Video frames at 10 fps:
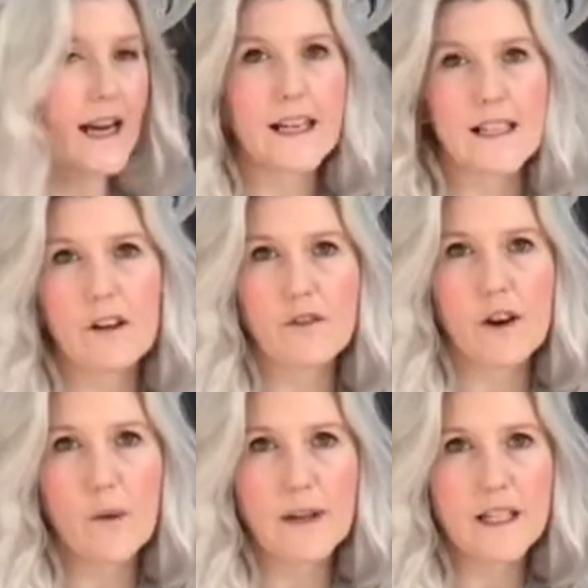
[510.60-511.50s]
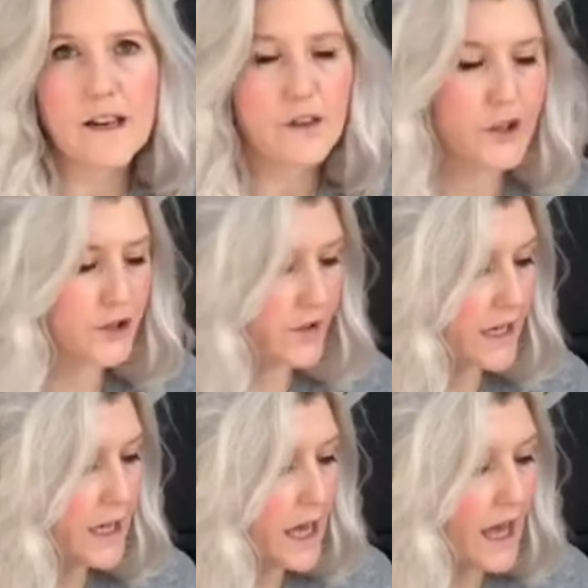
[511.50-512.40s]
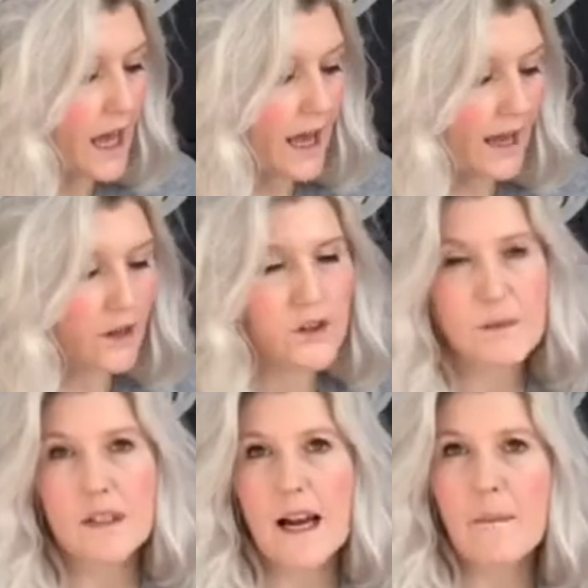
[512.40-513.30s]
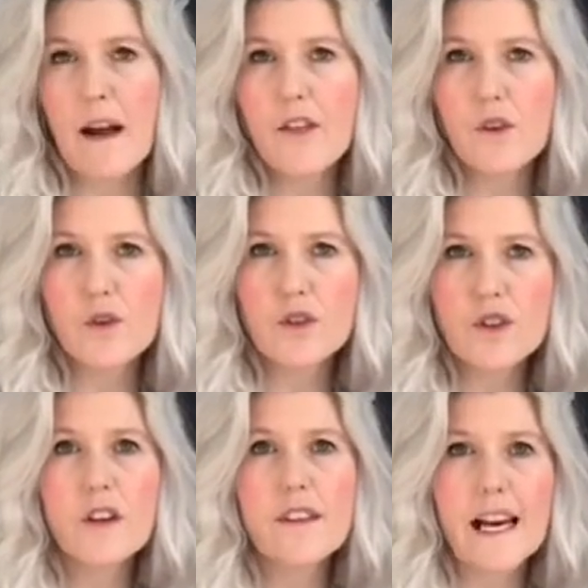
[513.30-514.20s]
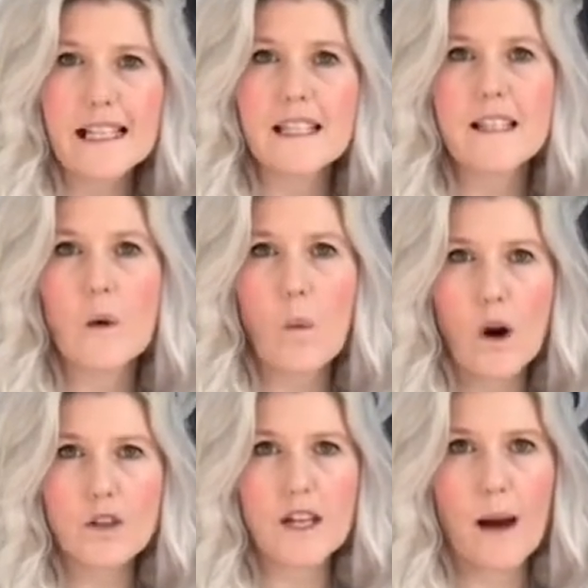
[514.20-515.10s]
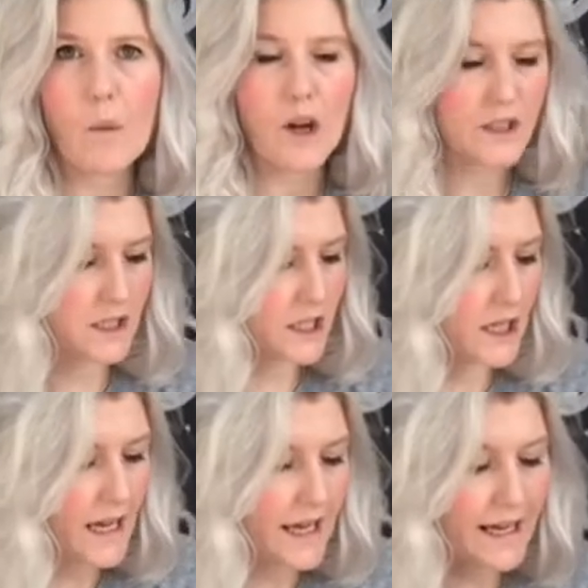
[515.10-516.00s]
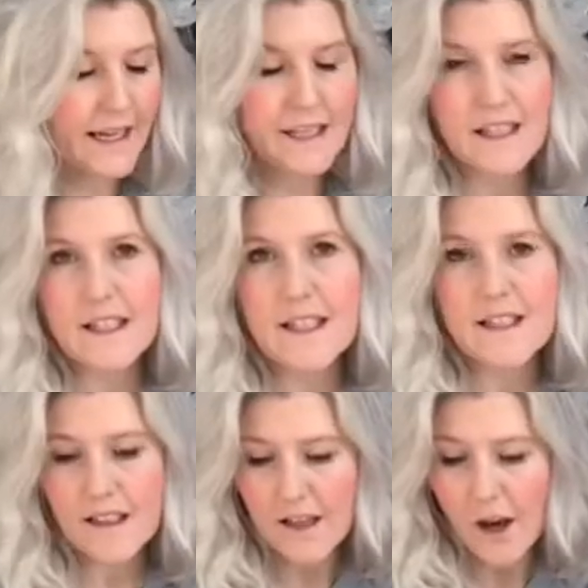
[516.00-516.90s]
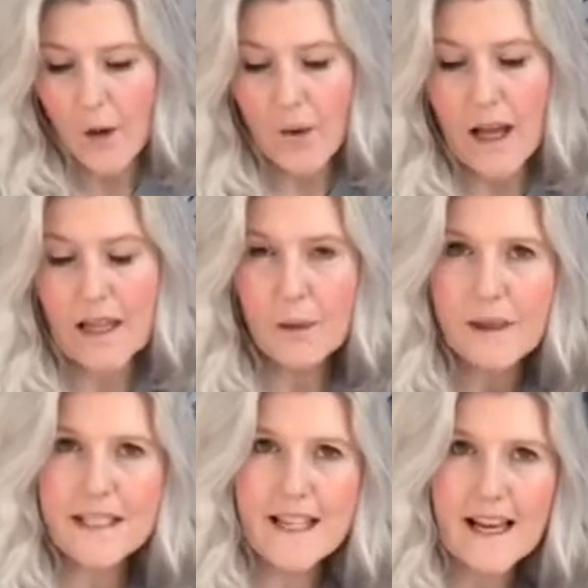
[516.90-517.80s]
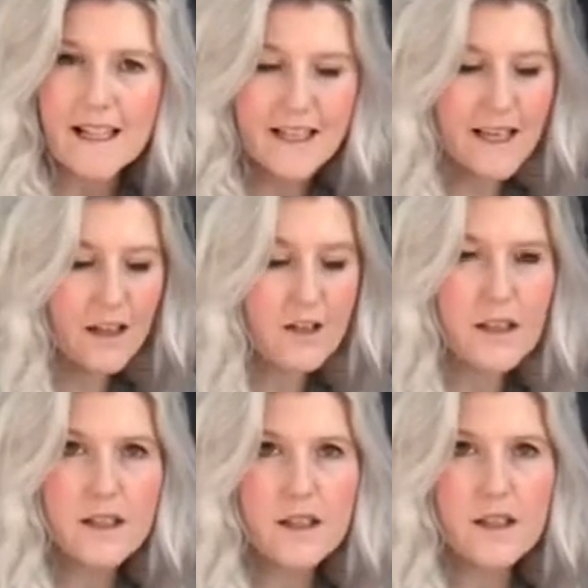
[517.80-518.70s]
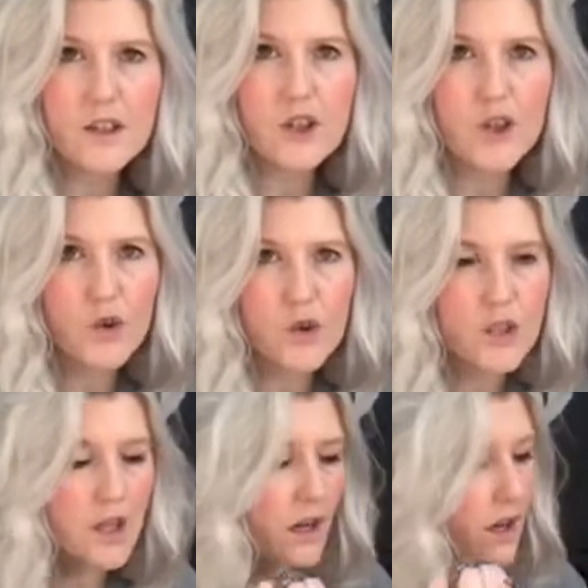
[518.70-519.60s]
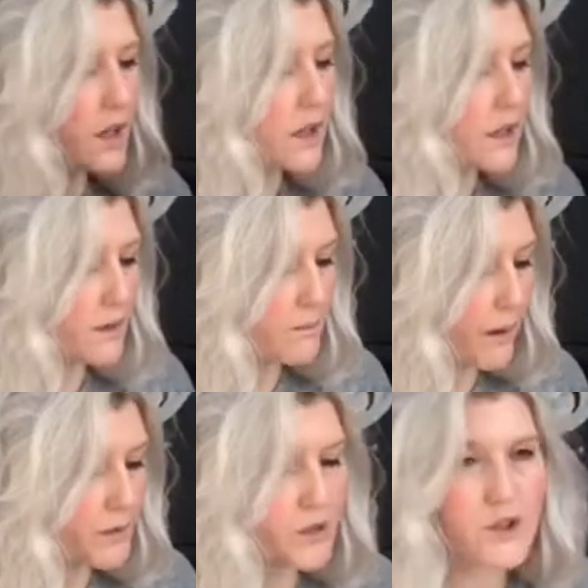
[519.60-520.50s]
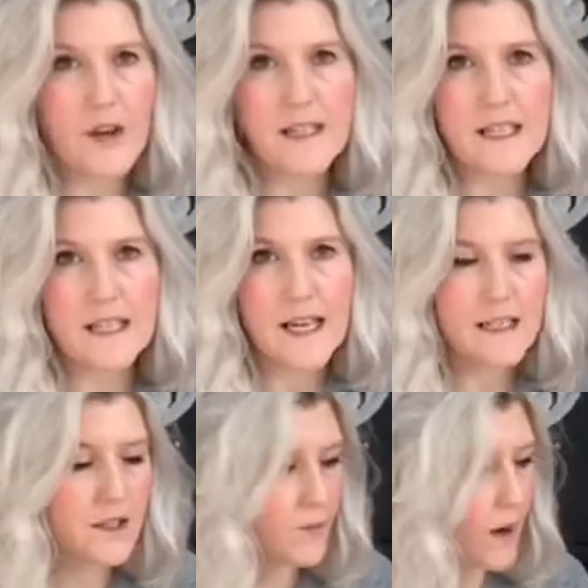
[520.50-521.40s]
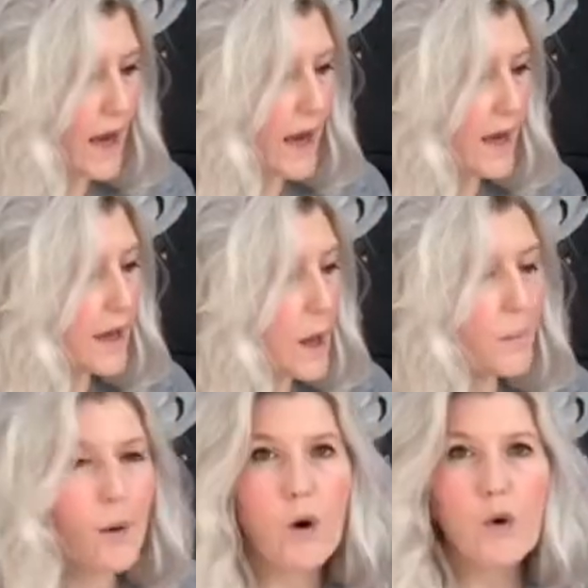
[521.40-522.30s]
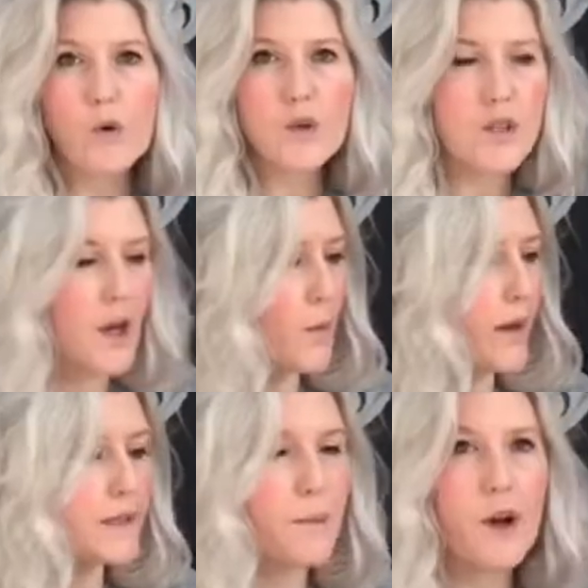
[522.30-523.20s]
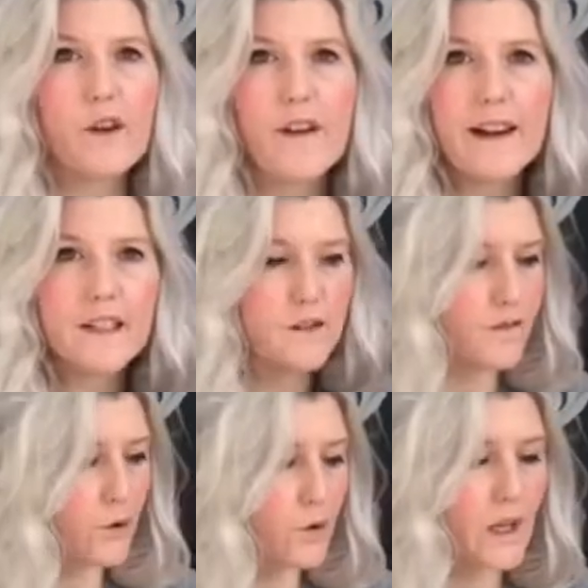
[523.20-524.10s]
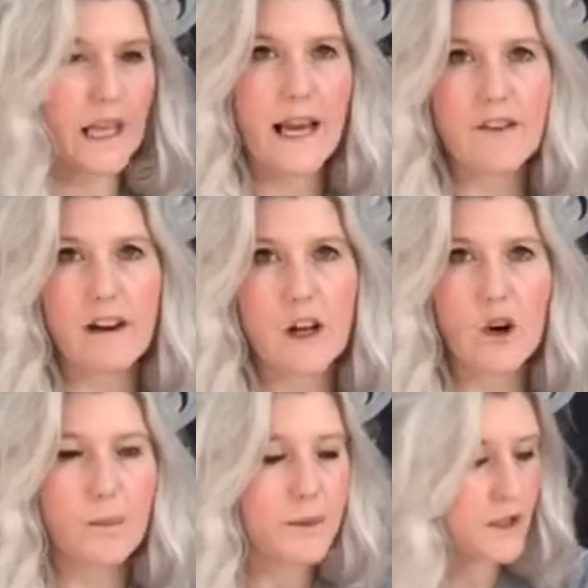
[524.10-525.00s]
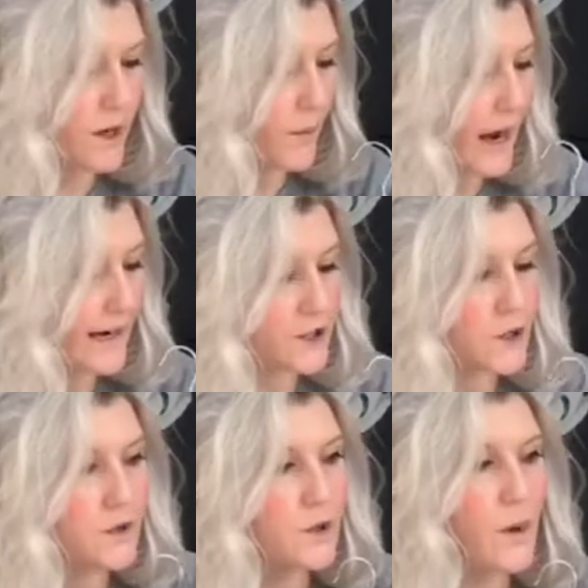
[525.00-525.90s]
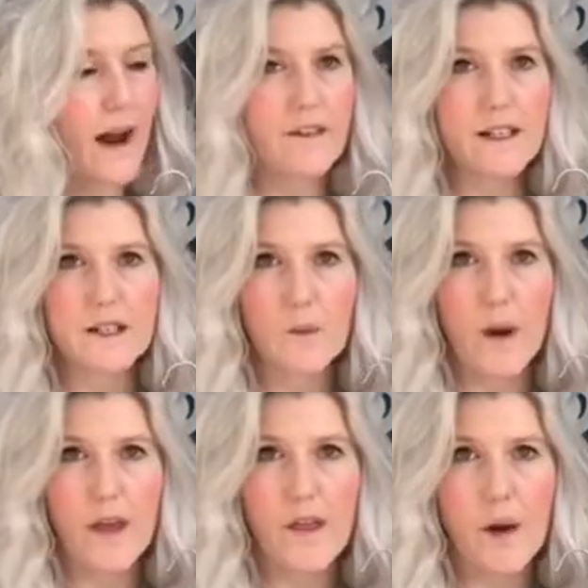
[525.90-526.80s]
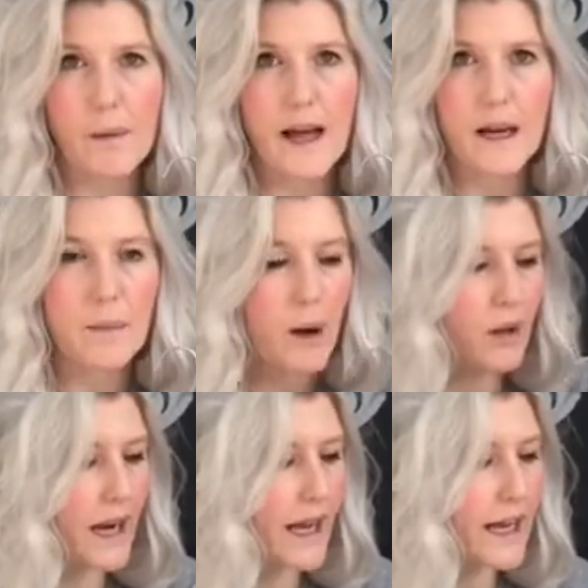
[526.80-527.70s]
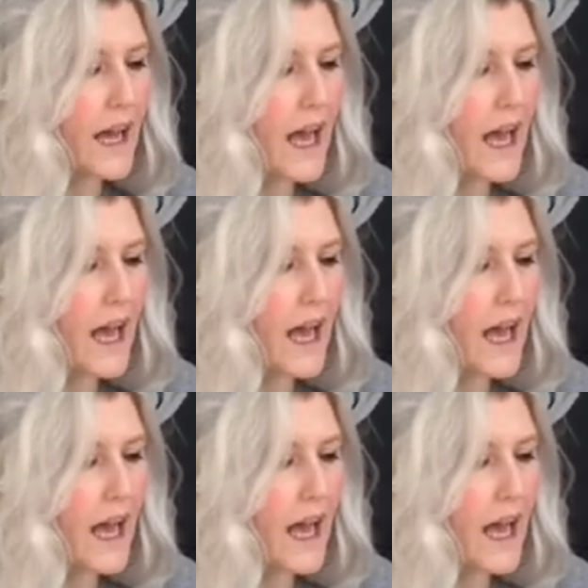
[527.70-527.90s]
night out for our wedding anniversary at Christmas time, I thought that's what I want. It's, you know, a little bit sexy because it's shorter than most of the dresses I tend to wear, but also it's perfect for layering up, so I choose to wear it with a black polo neck.